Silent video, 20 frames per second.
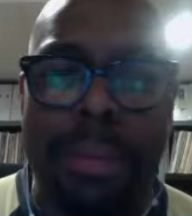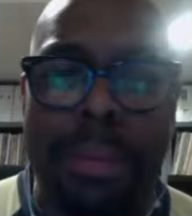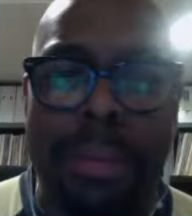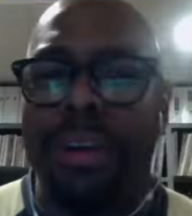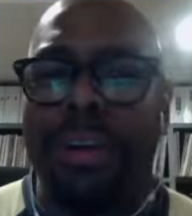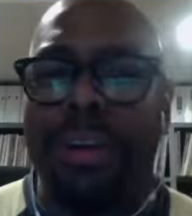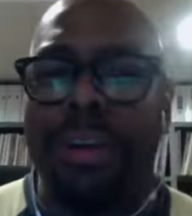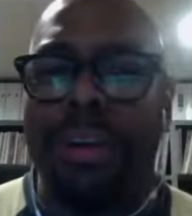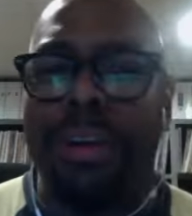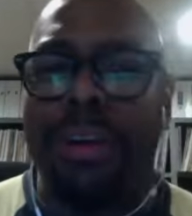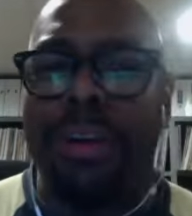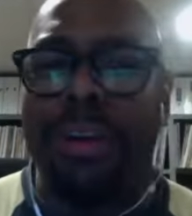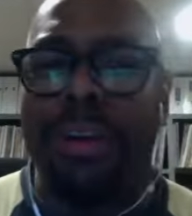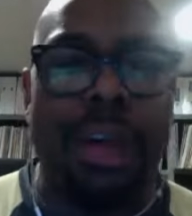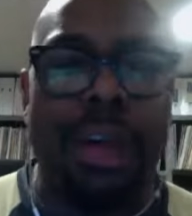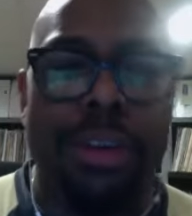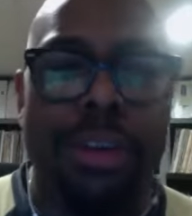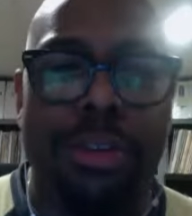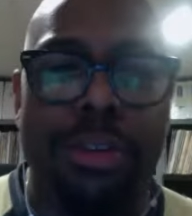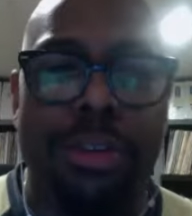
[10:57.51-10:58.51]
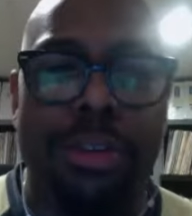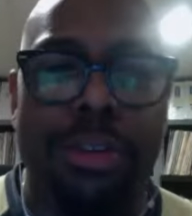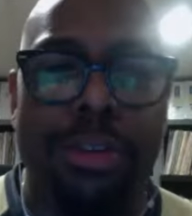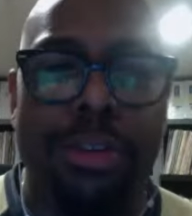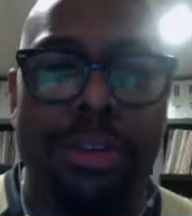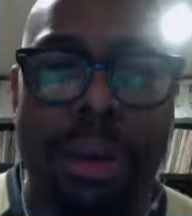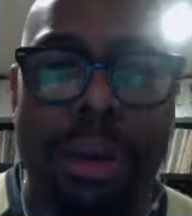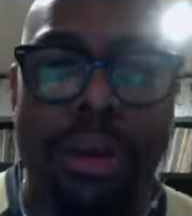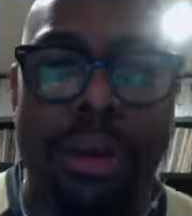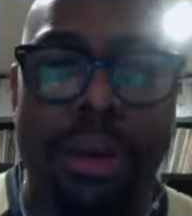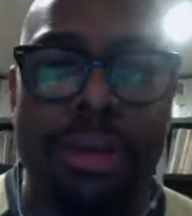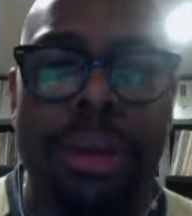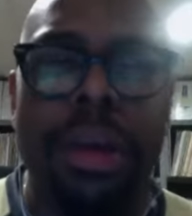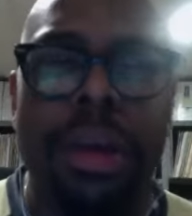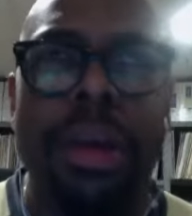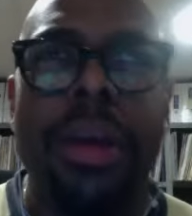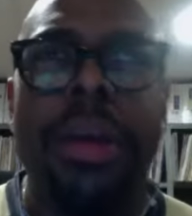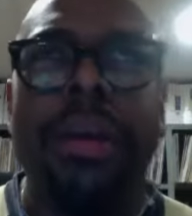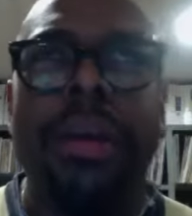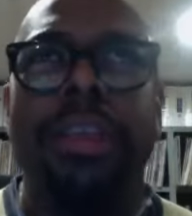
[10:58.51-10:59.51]
young girls playing the trombone,
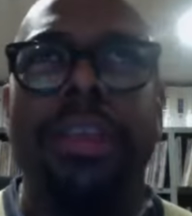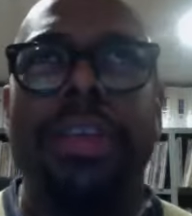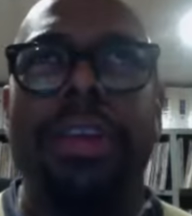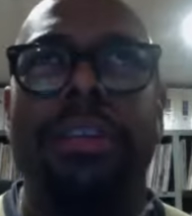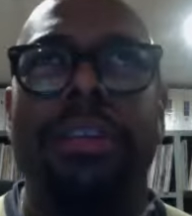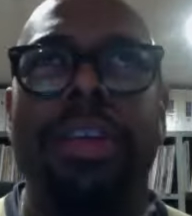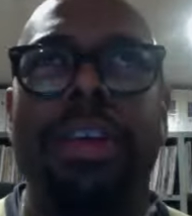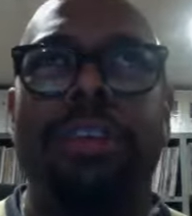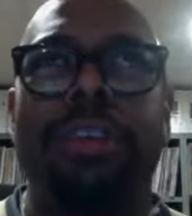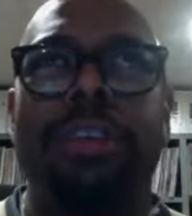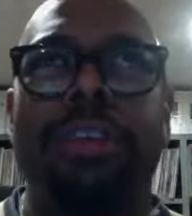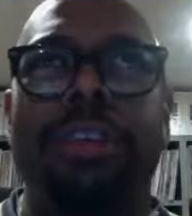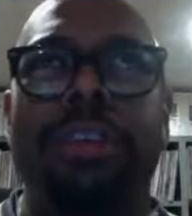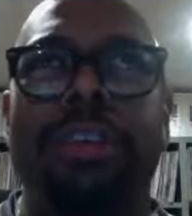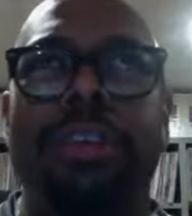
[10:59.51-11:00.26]
these instruments